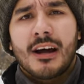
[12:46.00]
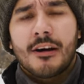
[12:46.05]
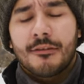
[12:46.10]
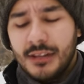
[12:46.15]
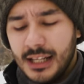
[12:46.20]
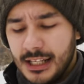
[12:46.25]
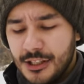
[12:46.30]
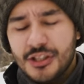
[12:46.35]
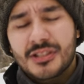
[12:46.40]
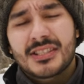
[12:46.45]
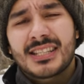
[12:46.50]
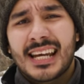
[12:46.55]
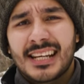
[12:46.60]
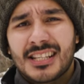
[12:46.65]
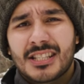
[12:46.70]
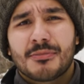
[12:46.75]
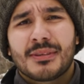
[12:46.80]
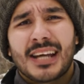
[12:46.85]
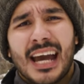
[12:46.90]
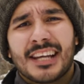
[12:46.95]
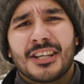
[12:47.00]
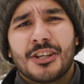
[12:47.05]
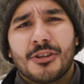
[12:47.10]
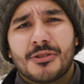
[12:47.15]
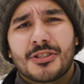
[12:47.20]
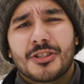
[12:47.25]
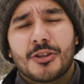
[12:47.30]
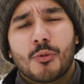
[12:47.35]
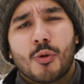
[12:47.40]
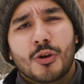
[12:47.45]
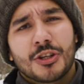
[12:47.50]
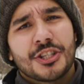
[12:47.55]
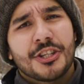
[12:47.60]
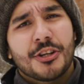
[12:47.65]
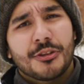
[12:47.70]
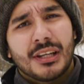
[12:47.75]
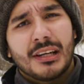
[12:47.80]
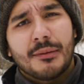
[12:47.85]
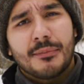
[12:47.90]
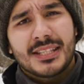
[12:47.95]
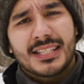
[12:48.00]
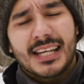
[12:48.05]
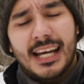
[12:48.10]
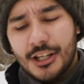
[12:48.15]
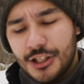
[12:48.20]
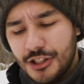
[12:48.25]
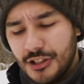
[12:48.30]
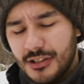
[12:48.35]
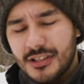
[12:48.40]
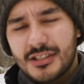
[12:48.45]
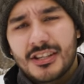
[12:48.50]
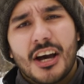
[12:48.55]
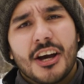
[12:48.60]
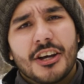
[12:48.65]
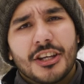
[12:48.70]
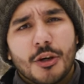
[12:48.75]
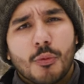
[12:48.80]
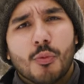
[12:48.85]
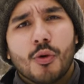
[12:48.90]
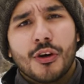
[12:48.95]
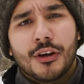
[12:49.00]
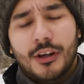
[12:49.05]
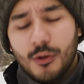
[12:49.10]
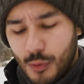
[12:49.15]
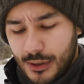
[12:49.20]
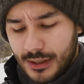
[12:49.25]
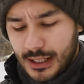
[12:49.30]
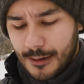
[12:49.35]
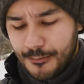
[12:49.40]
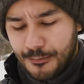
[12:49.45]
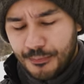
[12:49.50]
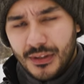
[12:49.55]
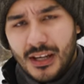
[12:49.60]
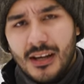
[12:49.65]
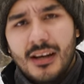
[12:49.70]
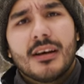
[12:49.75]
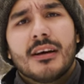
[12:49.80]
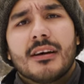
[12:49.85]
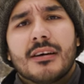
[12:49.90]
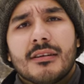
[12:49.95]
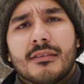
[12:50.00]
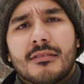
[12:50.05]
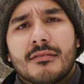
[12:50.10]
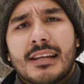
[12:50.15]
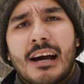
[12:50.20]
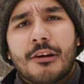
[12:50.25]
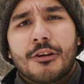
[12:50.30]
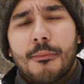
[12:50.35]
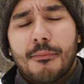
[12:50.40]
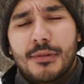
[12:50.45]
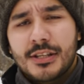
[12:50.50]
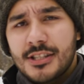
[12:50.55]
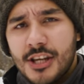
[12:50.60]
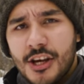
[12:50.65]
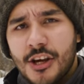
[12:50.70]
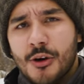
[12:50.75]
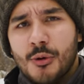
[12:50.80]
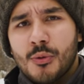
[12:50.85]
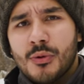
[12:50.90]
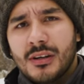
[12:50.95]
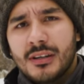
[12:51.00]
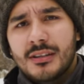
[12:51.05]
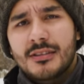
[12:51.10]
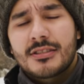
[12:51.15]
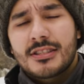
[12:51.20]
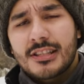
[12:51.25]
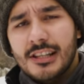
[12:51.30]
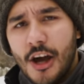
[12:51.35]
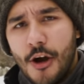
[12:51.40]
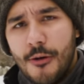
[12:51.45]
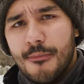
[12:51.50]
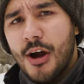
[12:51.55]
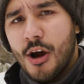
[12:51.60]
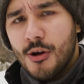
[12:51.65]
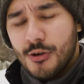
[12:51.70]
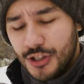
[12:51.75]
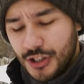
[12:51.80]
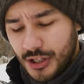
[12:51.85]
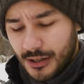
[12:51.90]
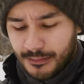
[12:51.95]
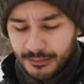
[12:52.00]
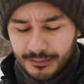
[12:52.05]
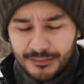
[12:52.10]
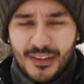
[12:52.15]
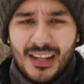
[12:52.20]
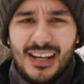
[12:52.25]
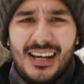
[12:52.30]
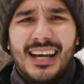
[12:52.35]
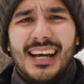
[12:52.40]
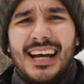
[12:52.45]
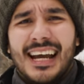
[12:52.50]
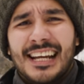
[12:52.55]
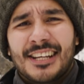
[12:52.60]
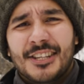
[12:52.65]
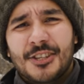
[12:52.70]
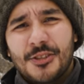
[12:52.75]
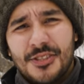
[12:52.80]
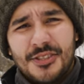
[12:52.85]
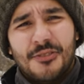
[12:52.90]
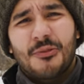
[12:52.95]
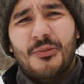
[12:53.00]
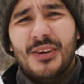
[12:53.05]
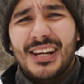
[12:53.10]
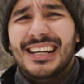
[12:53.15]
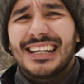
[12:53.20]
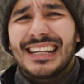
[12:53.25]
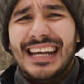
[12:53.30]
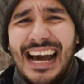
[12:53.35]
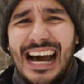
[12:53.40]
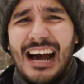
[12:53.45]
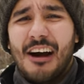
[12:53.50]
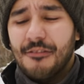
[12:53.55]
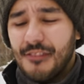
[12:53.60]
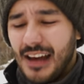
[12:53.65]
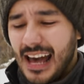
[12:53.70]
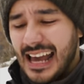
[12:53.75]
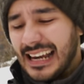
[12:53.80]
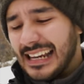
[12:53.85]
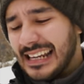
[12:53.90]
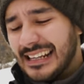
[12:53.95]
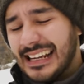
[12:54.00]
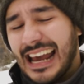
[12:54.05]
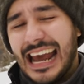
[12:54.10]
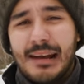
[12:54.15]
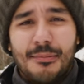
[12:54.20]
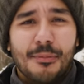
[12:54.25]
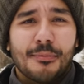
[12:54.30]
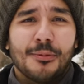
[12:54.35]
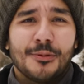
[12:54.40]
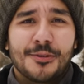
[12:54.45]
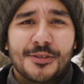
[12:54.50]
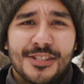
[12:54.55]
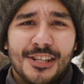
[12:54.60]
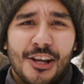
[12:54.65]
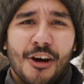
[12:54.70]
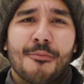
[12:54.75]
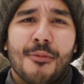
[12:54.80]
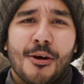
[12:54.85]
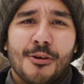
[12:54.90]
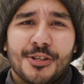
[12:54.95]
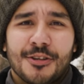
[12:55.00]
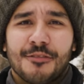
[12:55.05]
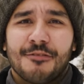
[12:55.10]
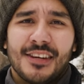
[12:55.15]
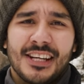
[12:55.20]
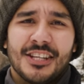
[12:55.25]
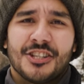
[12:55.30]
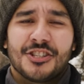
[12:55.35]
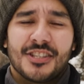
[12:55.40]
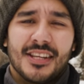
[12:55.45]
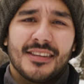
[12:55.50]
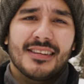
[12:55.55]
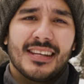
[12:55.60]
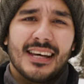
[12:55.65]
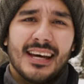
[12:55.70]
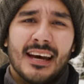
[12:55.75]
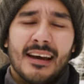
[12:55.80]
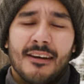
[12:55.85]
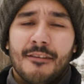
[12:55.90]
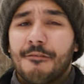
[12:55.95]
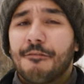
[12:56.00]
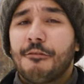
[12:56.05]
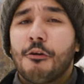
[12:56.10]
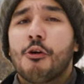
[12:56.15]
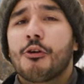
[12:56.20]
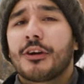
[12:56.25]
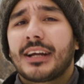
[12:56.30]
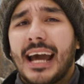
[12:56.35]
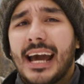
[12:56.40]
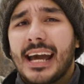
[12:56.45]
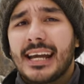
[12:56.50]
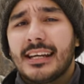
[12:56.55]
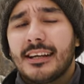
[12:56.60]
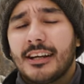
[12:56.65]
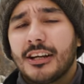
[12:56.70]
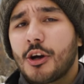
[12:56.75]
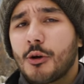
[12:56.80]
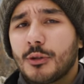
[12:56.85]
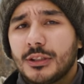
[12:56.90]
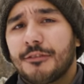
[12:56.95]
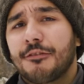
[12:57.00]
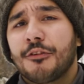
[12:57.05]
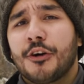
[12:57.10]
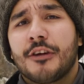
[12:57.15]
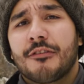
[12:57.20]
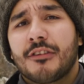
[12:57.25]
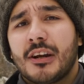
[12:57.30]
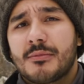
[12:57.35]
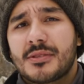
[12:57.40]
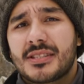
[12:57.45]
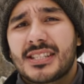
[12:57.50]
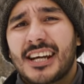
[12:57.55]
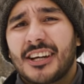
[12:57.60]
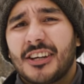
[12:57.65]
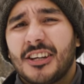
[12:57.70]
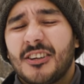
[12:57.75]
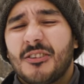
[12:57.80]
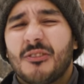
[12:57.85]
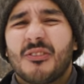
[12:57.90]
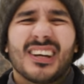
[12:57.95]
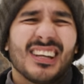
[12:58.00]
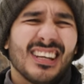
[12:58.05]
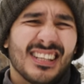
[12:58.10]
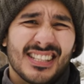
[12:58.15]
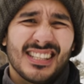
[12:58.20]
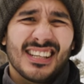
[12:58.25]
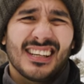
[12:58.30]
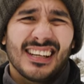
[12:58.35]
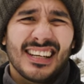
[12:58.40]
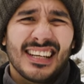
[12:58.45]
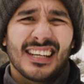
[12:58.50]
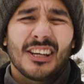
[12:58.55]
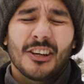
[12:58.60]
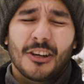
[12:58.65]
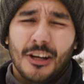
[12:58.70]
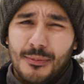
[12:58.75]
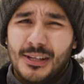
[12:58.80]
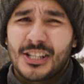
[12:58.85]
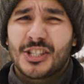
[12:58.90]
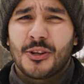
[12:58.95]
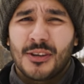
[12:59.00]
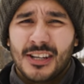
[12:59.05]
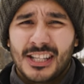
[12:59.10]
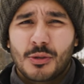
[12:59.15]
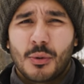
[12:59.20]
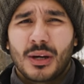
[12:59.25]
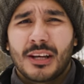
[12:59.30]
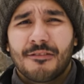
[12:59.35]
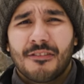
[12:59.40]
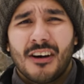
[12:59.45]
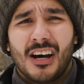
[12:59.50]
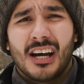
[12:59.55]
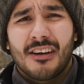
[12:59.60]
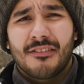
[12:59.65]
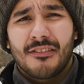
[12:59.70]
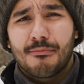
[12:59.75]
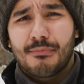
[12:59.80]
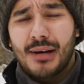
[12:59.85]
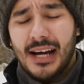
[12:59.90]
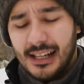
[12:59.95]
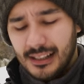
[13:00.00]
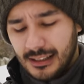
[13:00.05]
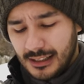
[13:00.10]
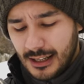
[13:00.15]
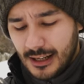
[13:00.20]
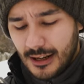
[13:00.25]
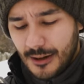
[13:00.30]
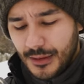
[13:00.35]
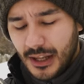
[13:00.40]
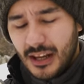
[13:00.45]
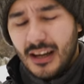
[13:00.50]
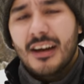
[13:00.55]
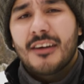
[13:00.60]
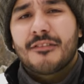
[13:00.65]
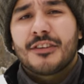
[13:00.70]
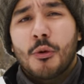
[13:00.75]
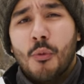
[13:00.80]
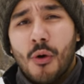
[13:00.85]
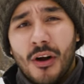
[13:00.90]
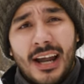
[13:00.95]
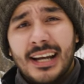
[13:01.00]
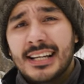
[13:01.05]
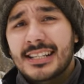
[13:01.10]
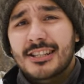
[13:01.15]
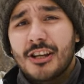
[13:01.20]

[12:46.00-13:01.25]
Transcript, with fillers: around it. It just takes some getting used to. Once you know the limitations, you work with it. Now number two, slow motion. It doesn't really have any capable slow motion features in there. In 4K, you can go up to 30 frames a second. Realistically, you're gonna be shooting at 25 in PAL. If you want any